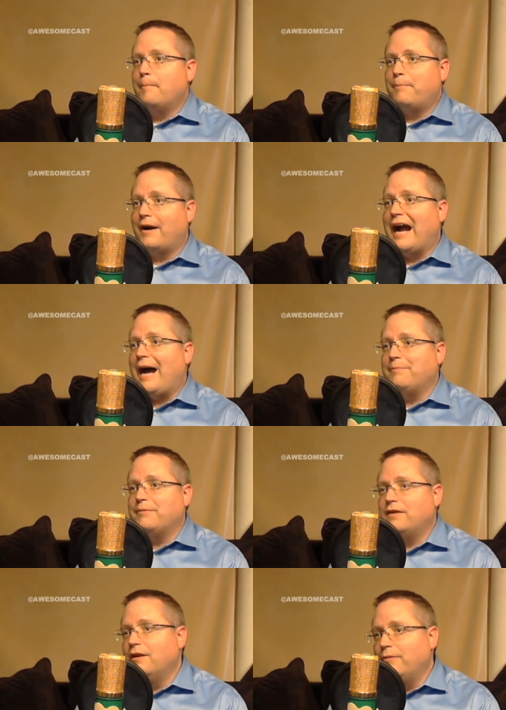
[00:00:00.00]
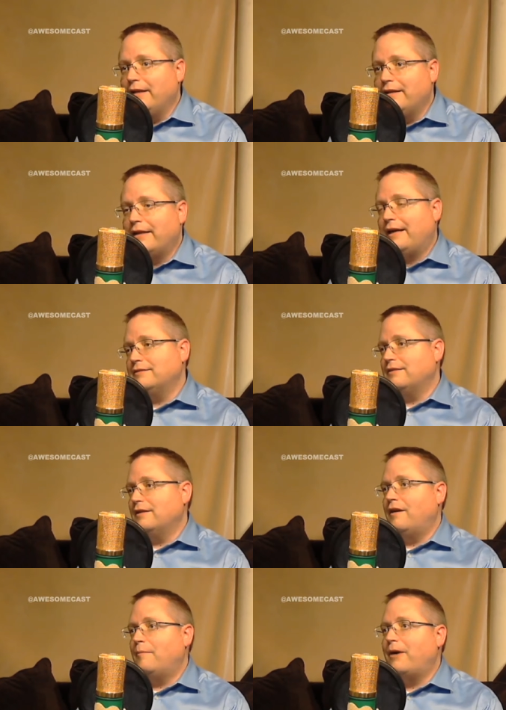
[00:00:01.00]
Perhaps, you know, we need to counsel
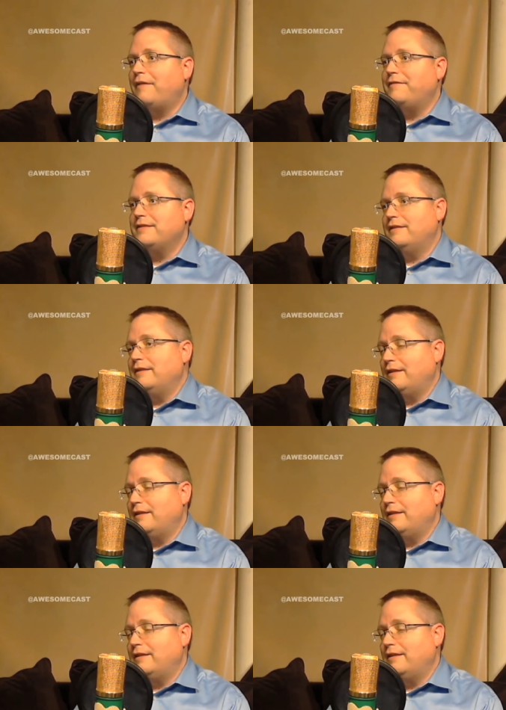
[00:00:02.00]
the nonprofits